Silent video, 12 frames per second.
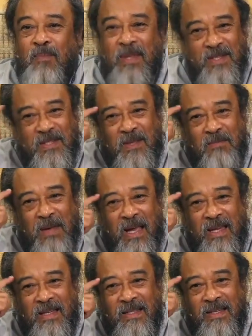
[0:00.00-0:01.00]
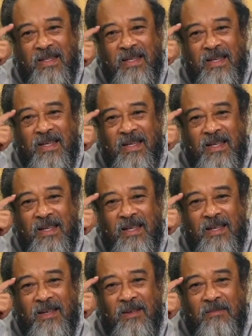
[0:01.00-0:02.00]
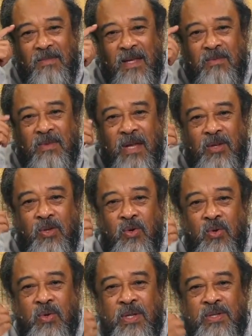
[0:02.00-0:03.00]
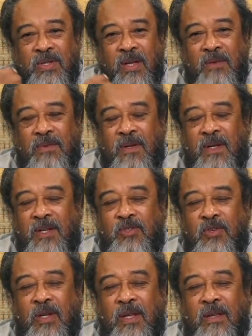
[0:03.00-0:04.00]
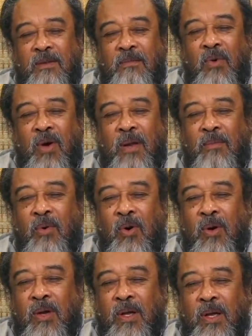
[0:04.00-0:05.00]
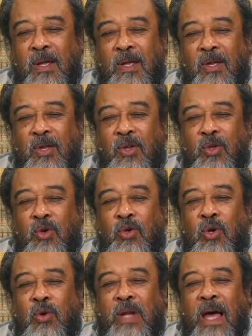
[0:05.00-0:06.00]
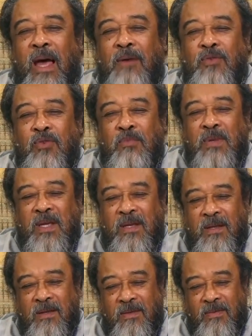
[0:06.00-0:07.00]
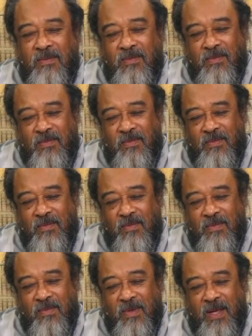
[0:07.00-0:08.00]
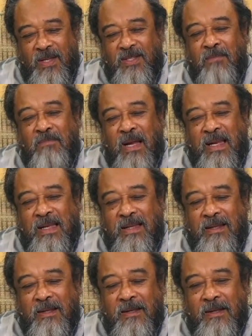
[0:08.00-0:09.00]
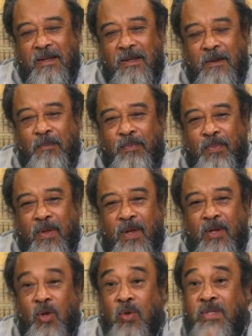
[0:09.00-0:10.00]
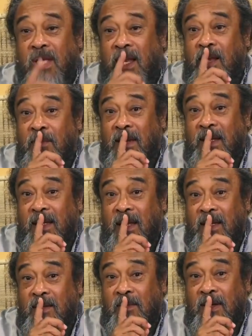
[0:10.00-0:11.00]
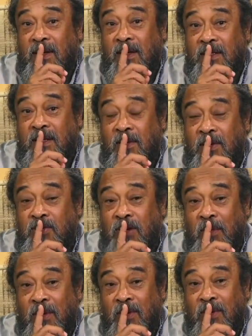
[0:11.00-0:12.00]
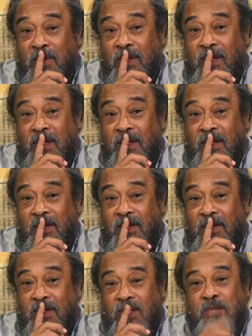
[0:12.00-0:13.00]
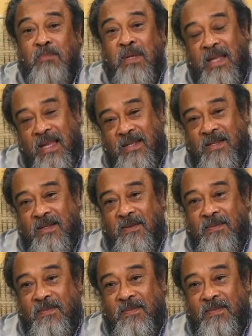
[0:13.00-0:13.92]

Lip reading: This is the mind. But when you discover, actually, more and more, you don't have to be a somebody. Don't tell anybody that, because they will trouble you. Just be that.